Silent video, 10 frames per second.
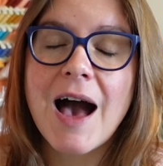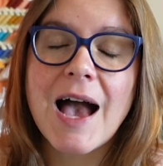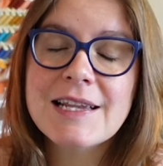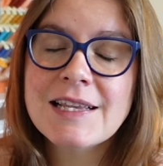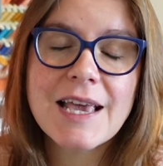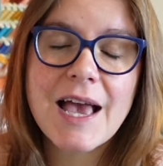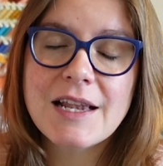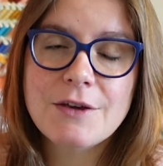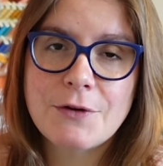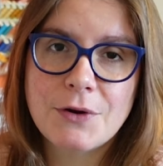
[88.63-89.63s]
I didn't get
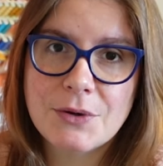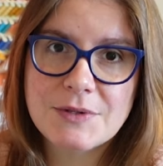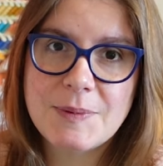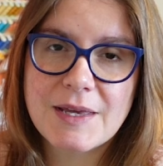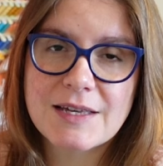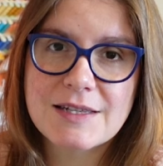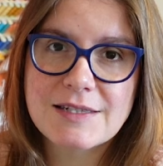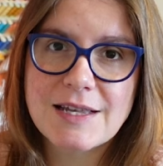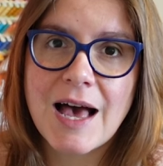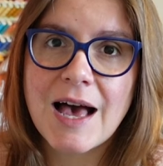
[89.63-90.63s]
any photos
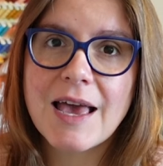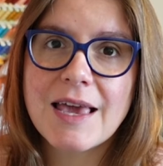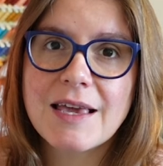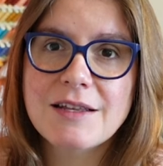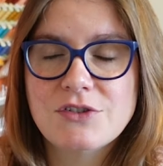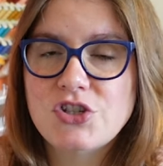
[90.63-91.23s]
because I